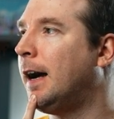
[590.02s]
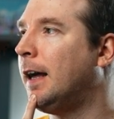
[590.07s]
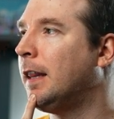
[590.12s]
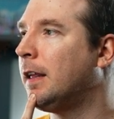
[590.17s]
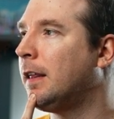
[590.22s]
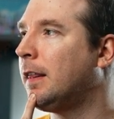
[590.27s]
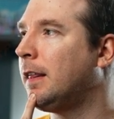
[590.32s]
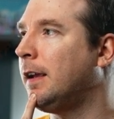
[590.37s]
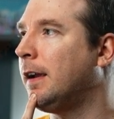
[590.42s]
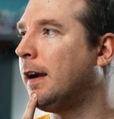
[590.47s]

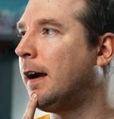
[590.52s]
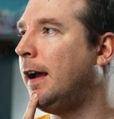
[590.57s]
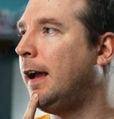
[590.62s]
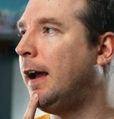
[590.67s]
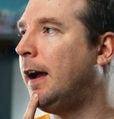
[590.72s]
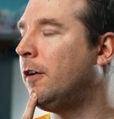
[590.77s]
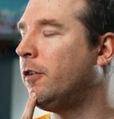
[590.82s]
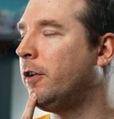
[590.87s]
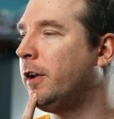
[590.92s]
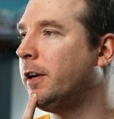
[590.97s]
other thing I
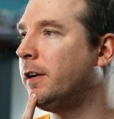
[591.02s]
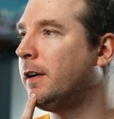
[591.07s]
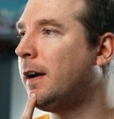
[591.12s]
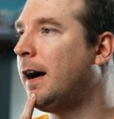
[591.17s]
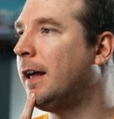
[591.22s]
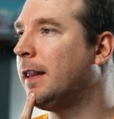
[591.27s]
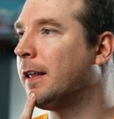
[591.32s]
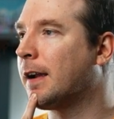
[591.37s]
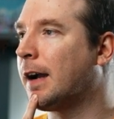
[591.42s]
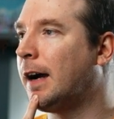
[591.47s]
have here
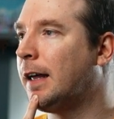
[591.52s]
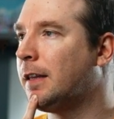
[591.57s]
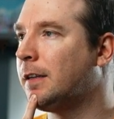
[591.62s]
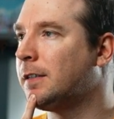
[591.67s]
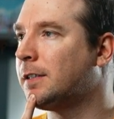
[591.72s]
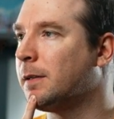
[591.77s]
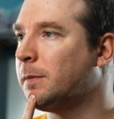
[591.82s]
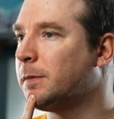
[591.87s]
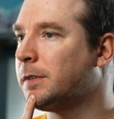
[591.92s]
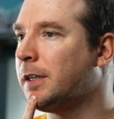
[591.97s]
are the
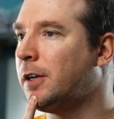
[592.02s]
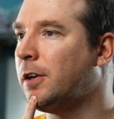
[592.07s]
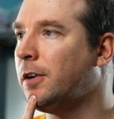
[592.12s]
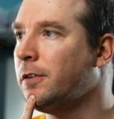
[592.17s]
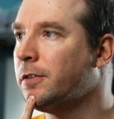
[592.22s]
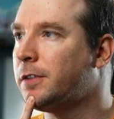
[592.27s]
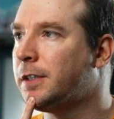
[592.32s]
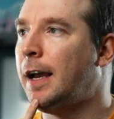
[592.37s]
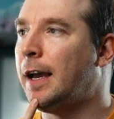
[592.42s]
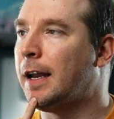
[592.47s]
colors
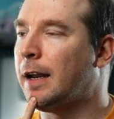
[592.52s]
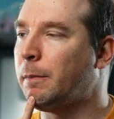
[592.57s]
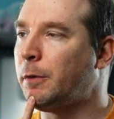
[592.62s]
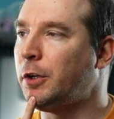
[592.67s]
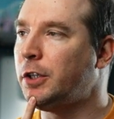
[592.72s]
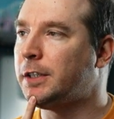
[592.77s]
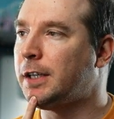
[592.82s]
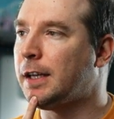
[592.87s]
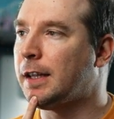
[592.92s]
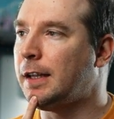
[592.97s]
themselves. And I'm
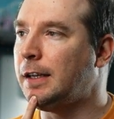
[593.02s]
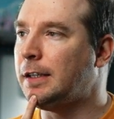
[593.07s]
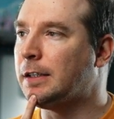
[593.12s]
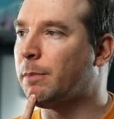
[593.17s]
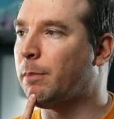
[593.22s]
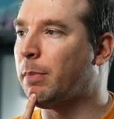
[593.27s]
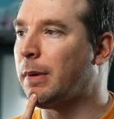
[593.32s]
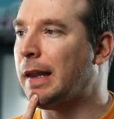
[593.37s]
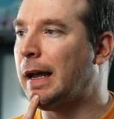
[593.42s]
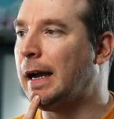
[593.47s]
using these
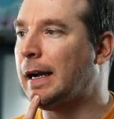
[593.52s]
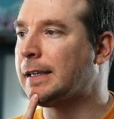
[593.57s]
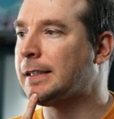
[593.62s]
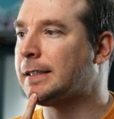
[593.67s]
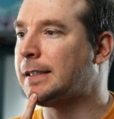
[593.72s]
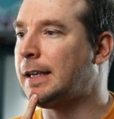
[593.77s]
blacks